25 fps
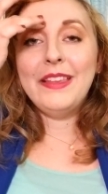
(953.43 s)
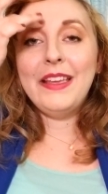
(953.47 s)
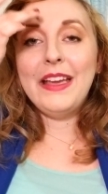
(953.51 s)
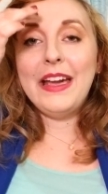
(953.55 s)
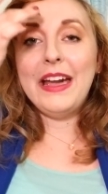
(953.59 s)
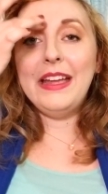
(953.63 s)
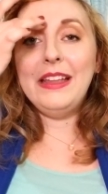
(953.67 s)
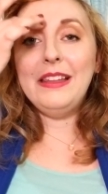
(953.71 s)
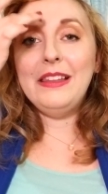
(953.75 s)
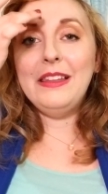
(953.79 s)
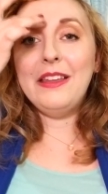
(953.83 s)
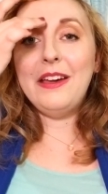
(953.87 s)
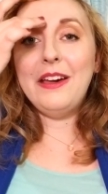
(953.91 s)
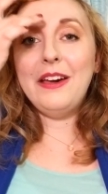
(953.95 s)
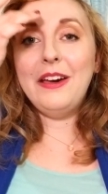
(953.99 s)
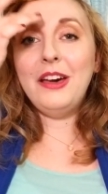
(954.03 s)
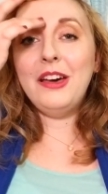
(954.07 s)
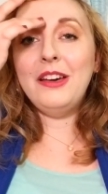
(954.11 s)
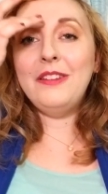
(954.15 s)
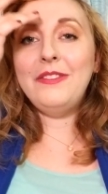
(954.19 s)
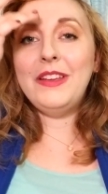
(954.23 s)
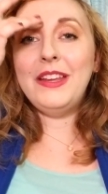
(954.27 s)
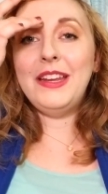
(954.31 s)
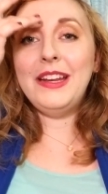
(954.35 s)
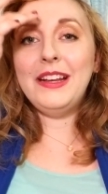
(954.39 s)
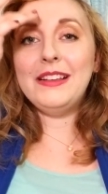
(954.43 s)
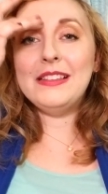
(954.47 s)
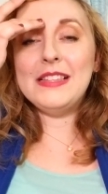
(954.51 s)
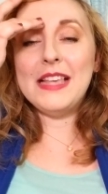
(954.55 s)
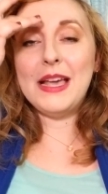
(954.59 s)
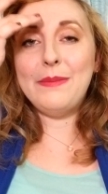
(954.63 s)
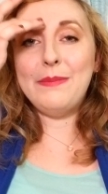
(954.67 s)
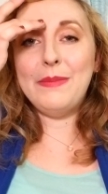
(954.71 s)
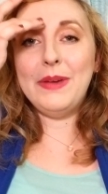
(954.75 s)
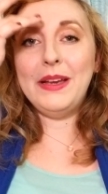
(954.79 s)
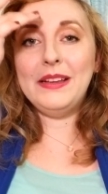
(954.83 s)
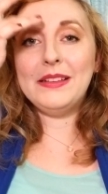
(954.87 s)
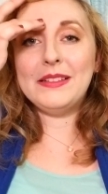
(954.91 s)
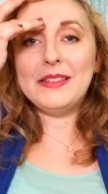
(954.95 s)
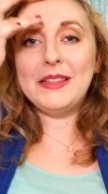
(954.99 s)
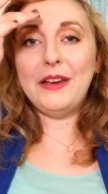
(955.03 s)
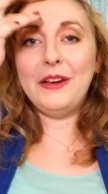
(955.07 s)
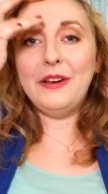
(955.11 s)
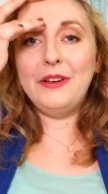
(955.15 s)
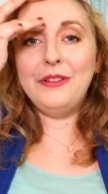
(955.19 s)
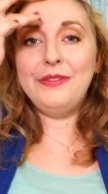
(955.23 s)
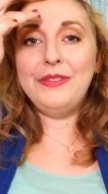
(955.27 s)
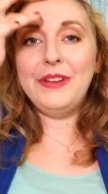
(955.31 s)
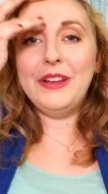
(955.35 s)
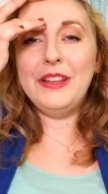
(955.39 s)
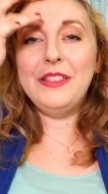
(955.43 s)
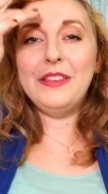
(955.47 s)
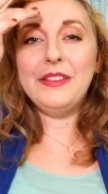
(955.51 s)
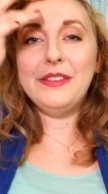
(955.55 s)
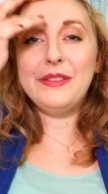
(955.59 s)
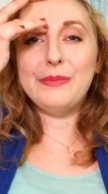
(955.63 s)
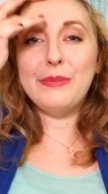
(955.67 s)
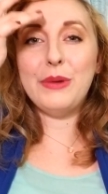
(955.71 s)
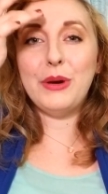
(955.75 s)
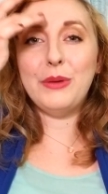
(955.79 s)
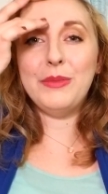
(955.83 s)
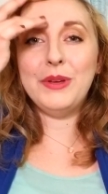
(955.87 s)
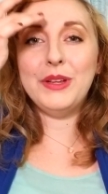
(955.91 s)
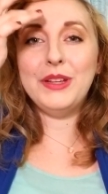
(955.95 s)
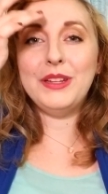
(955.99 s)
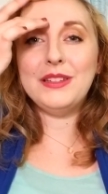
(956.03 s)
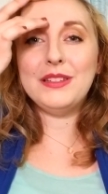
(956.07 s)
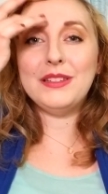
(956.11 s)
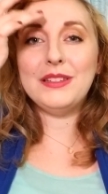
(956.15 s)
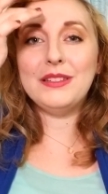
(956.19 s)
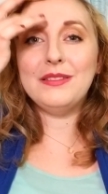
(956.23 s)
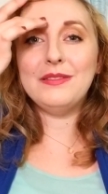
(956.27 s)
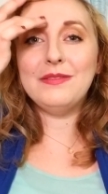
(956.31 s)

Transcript: I love and accept myself in this moment.